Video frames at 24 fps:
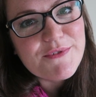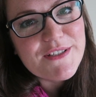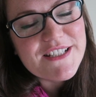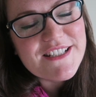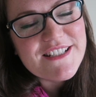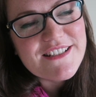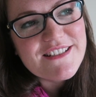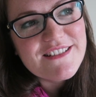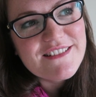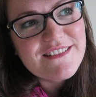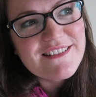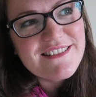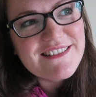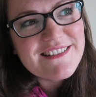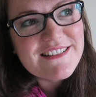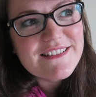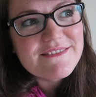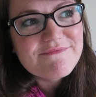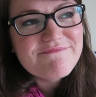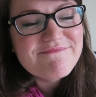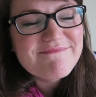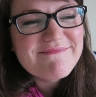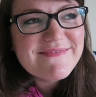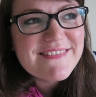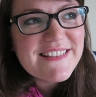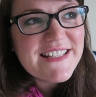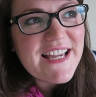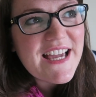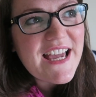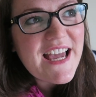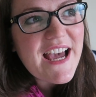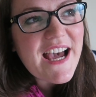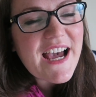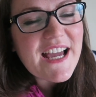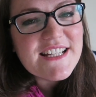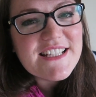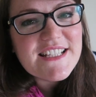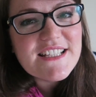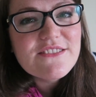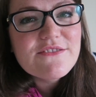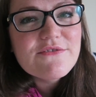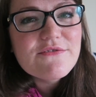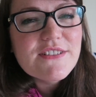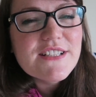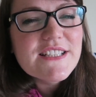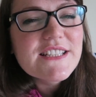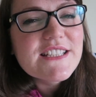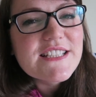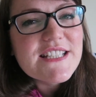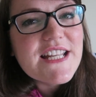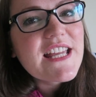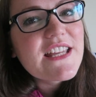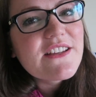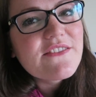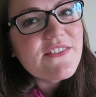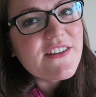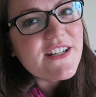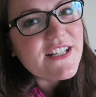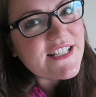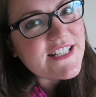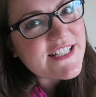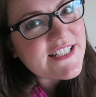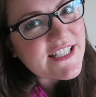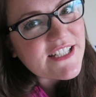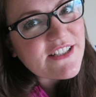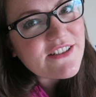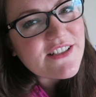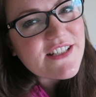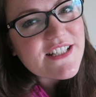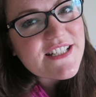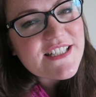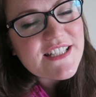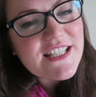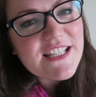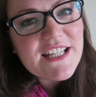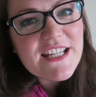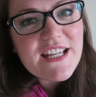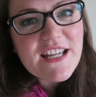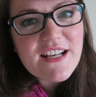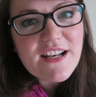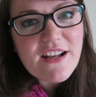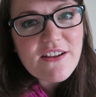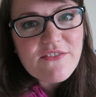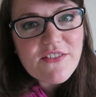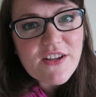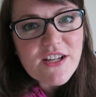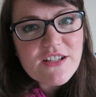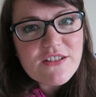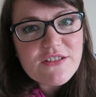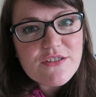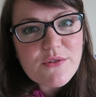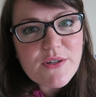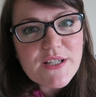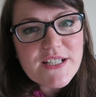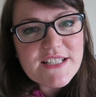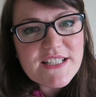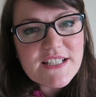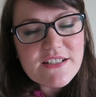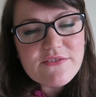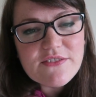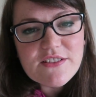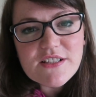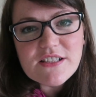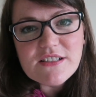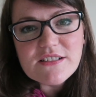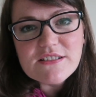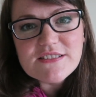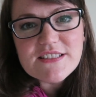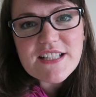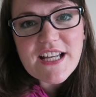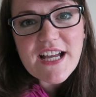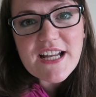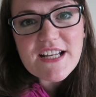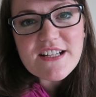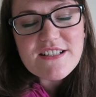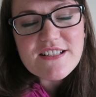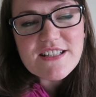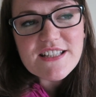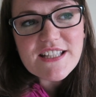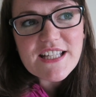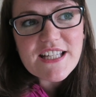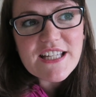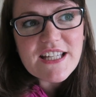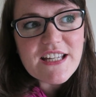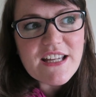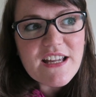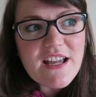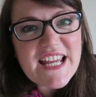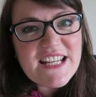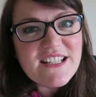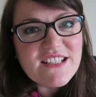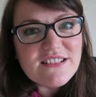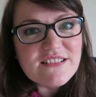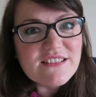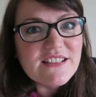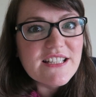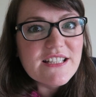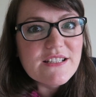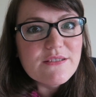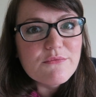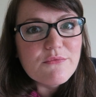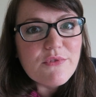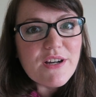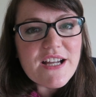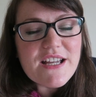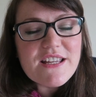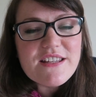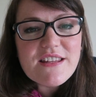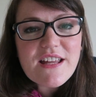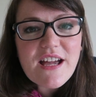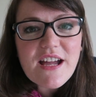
which I didn't really take very seriously and I found quite difficult to actually settle in with.